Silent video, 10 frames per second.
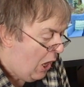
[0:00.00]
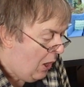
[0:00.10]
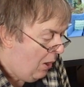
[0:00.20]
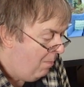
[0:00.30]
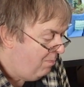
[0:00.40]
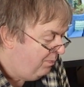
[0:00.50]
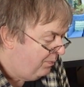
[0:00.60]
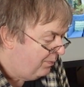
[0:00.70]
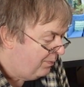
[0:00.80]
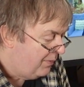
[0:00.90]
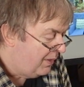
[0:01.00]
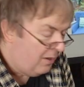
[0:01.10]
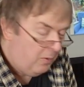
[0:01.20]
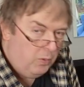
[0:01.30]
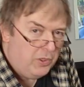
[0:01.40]
Would
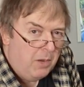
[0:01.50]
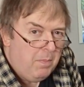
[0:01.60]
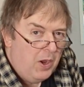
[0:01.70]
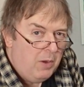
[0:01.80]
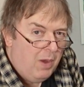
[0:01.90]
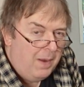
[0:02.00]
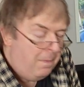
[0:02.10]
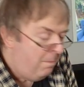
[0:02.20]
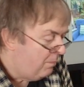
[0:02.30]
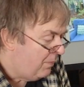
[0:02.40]
I buy one?